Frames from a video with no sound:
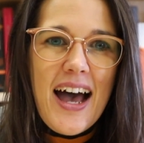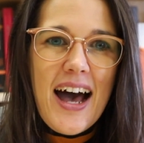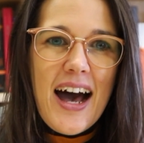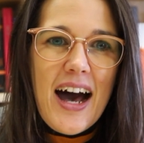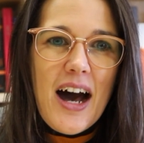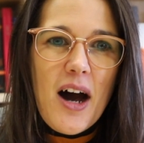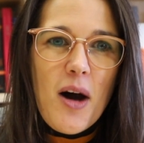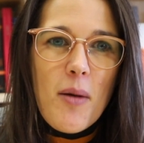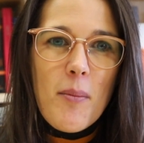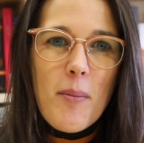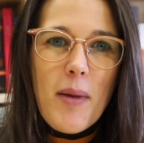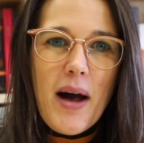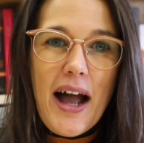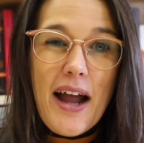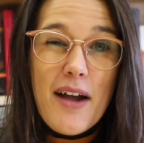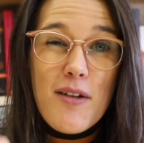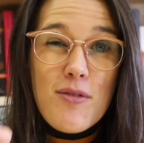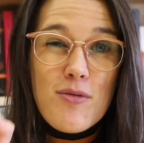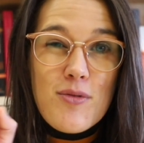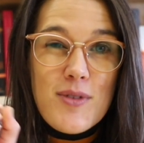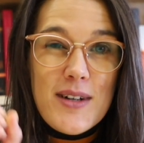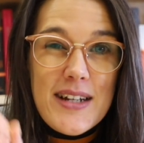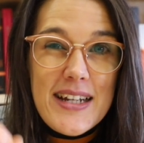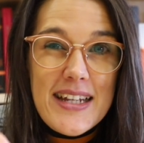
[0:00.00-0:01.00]
a
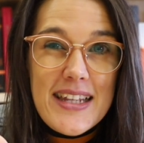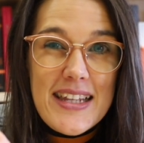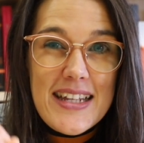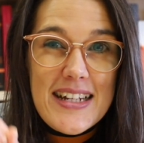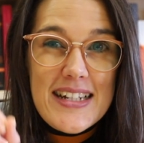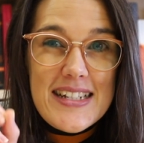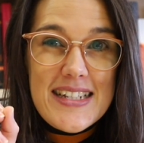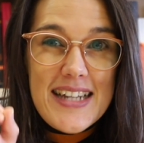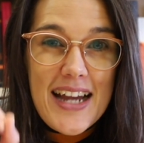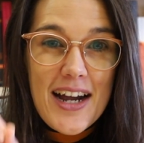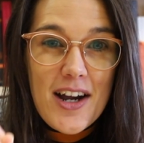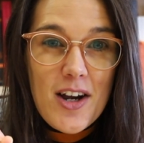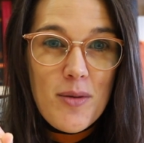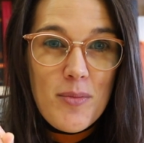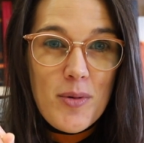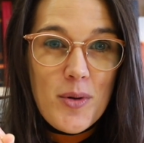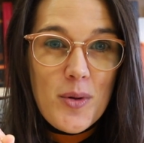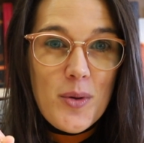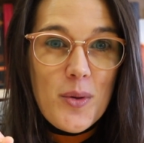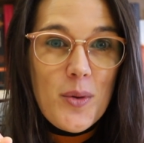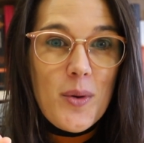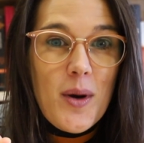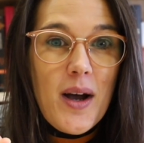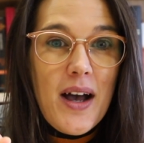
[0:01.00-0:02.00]
really
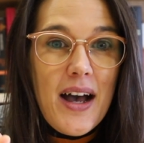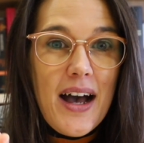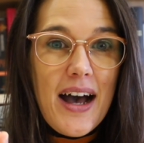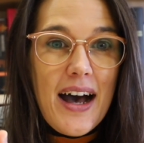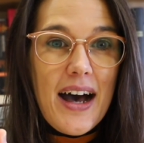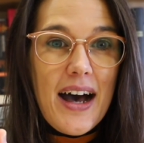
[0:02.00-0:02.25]
terrible,